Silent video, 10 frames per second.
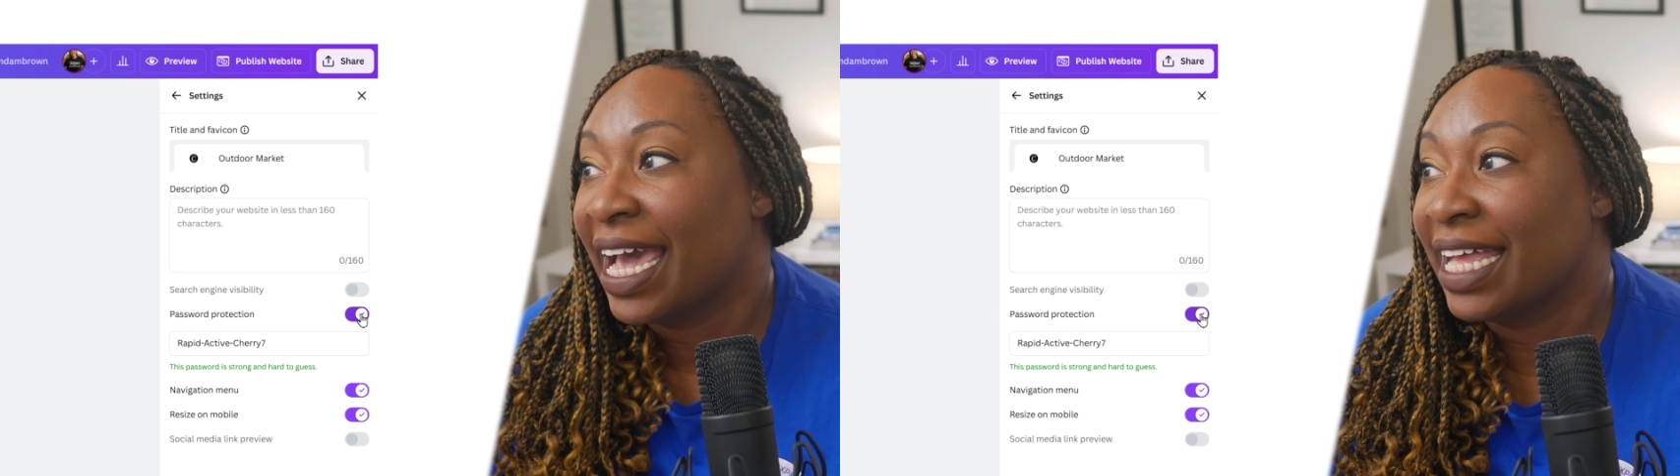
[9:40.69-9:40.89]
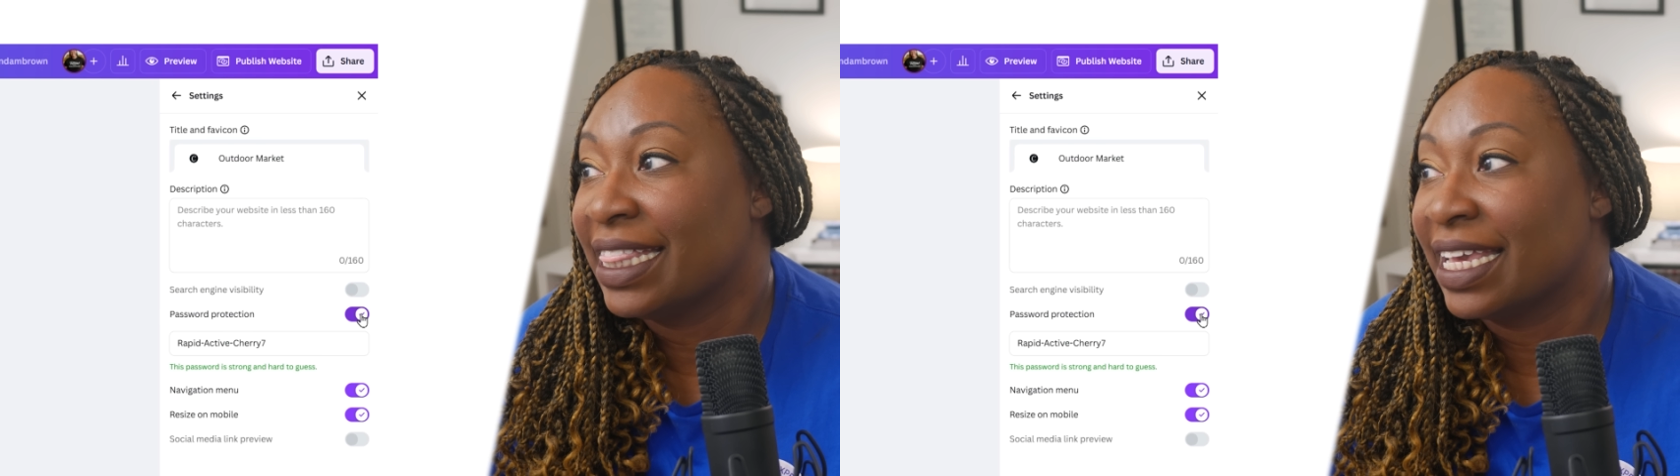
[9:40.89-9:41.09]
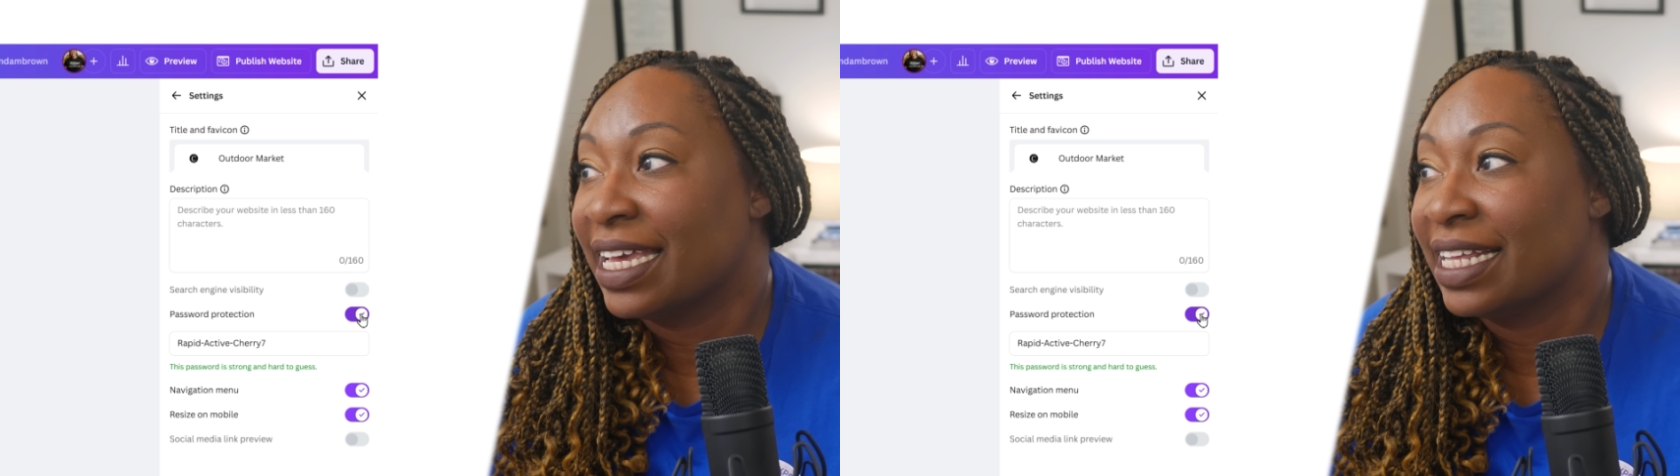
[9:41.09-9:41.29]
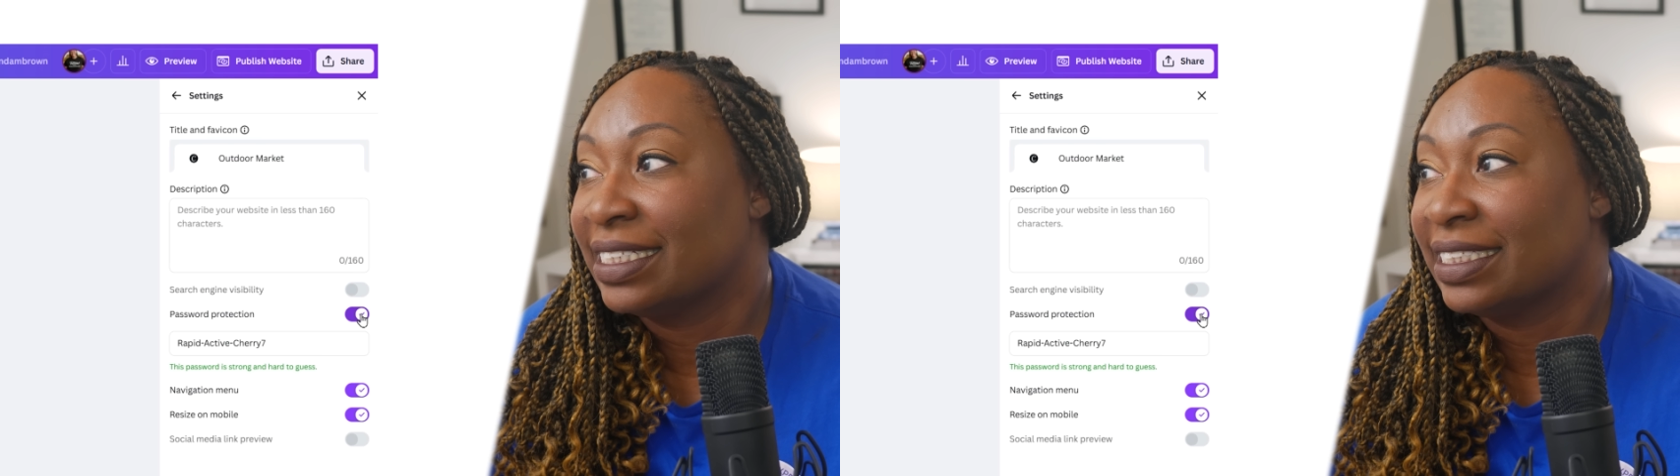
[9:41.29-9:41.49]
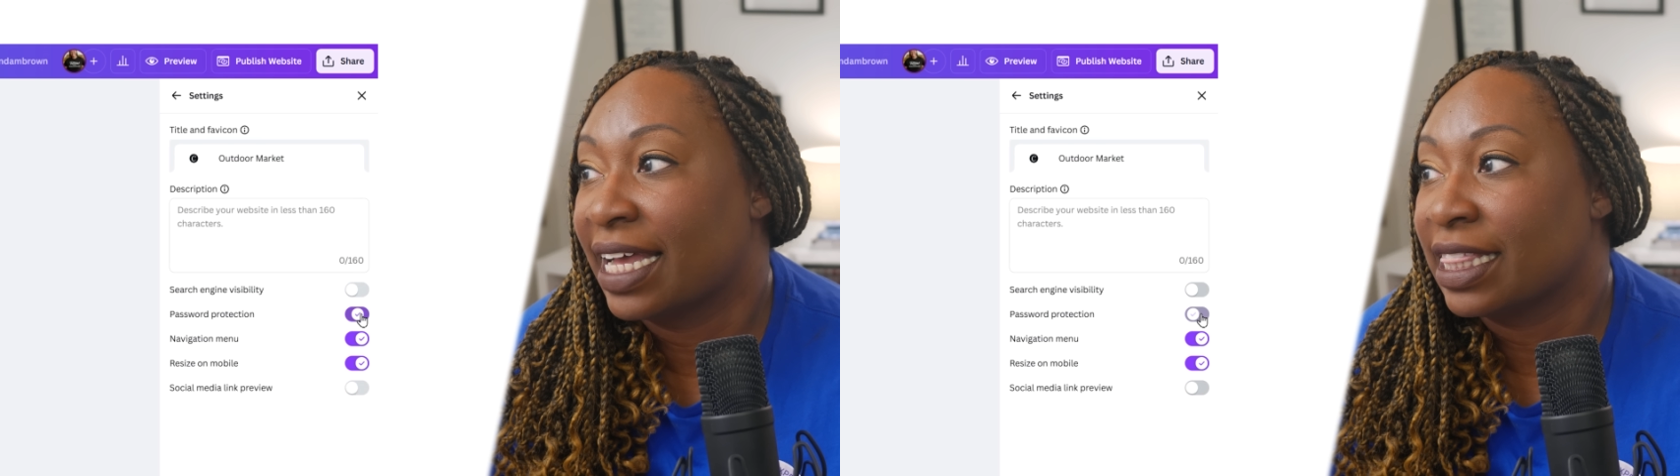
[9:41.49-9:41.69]
and then
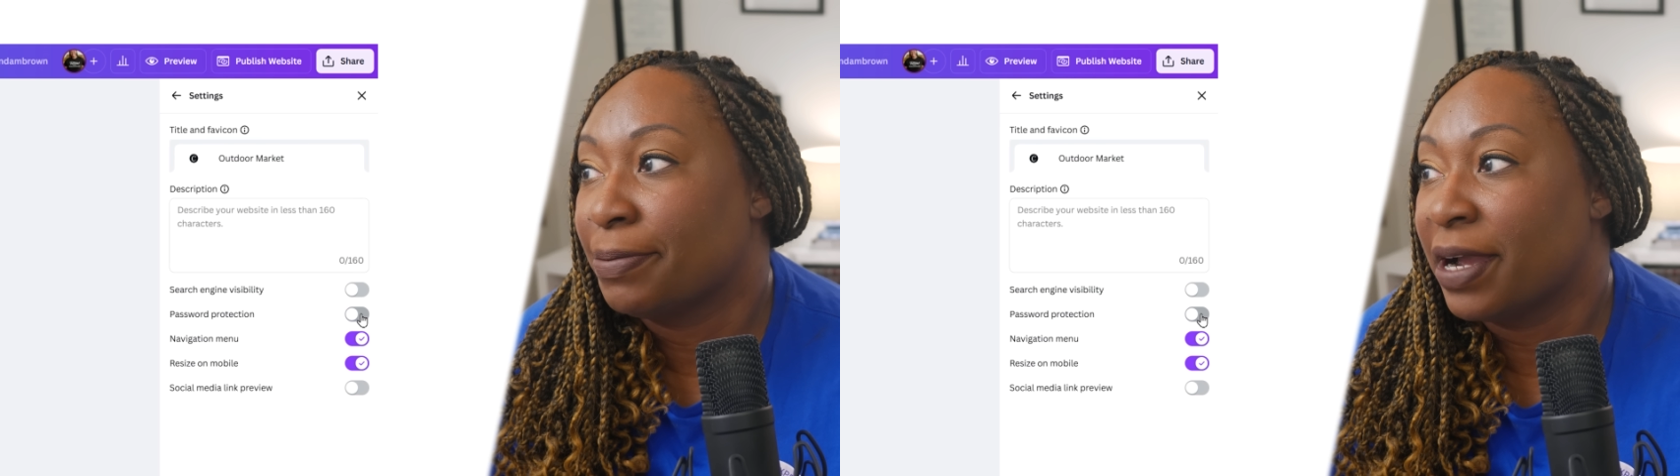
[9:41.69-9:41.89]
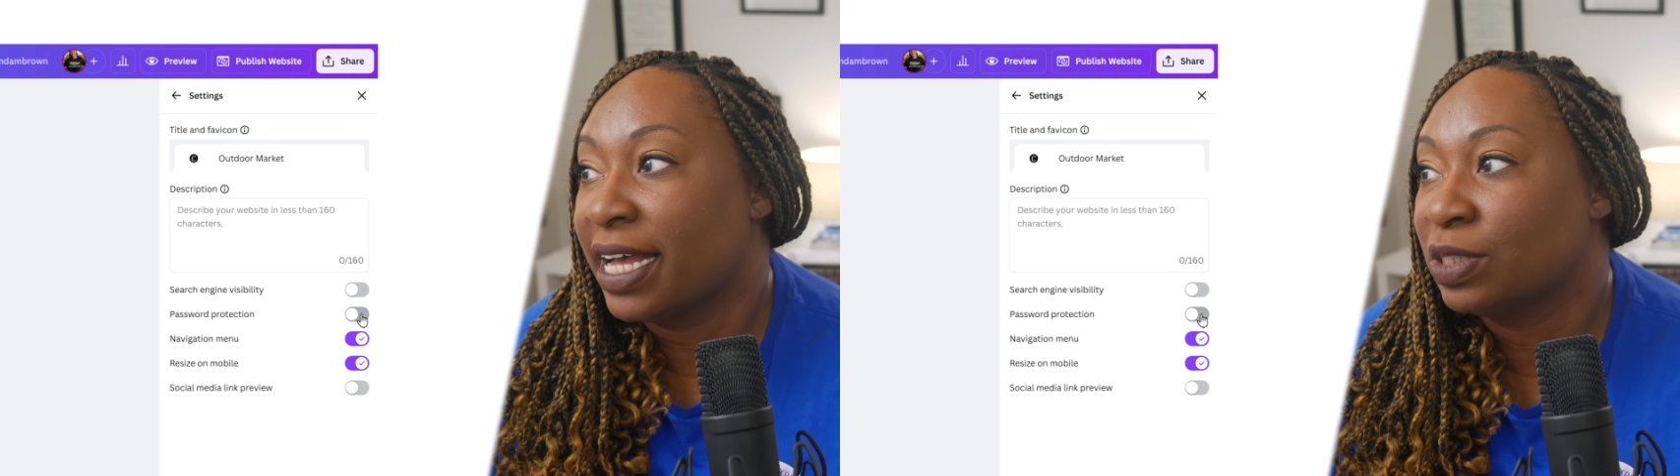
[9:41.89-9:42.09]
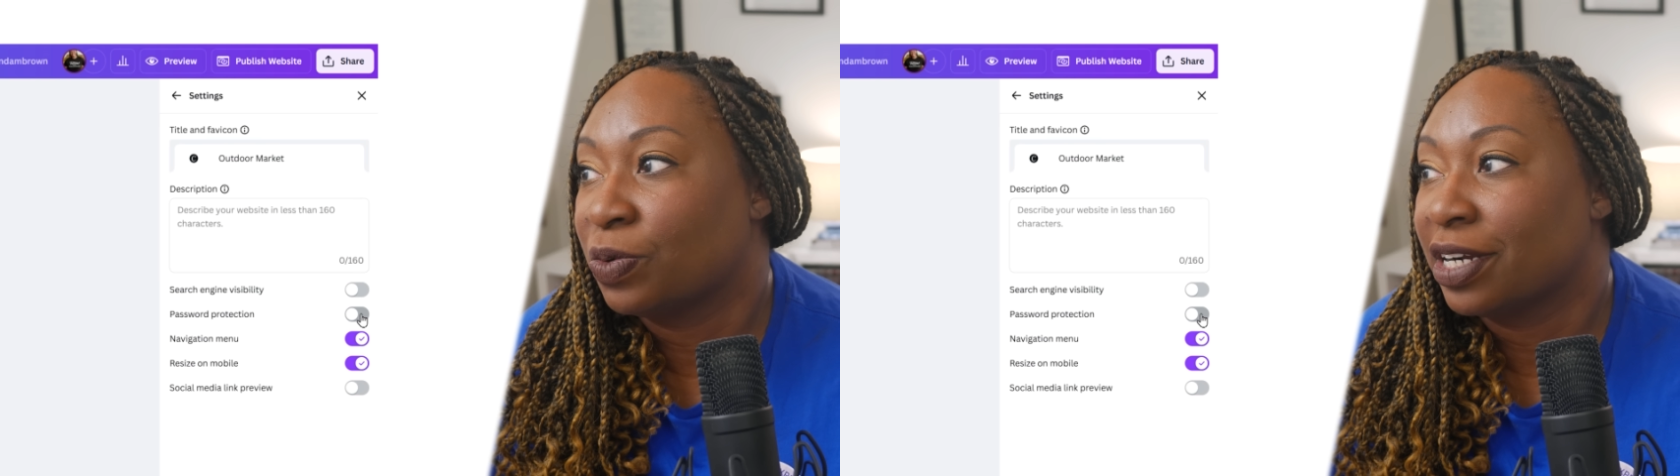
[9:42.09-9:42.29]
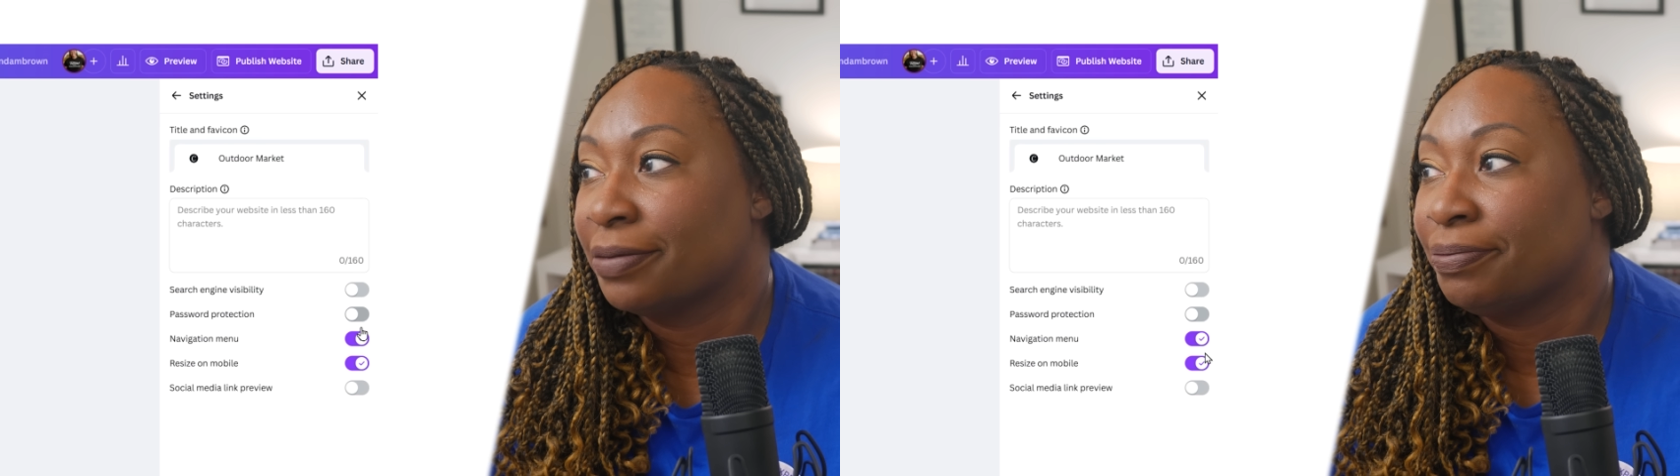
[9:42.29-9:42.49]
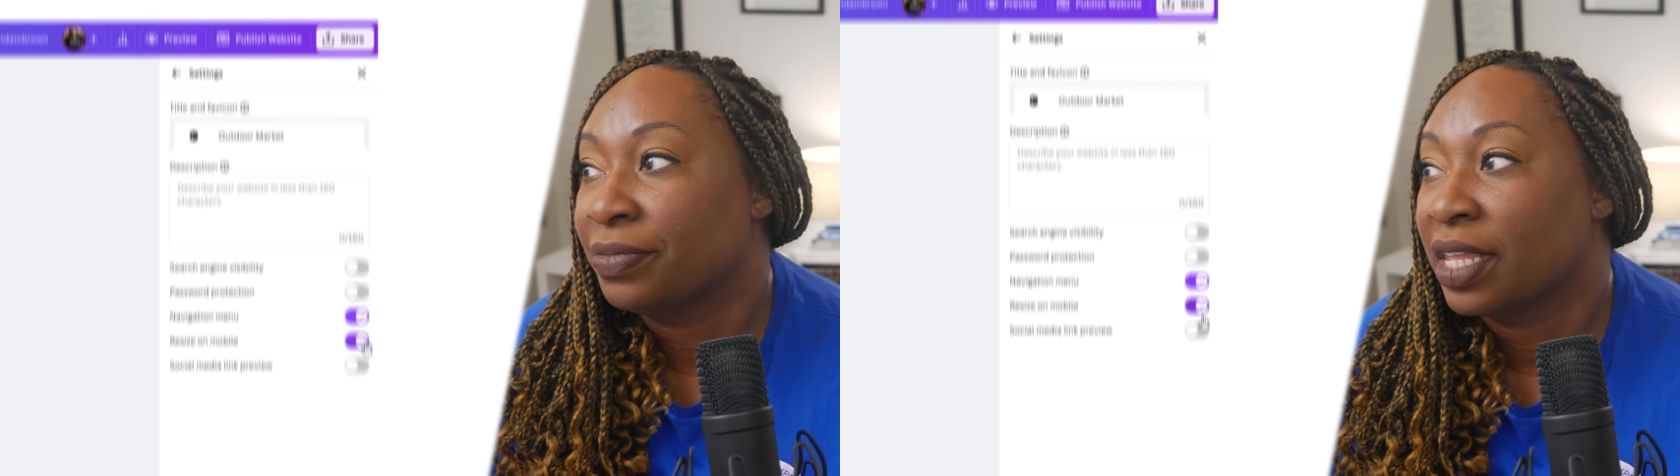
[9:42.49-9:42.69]
set the password.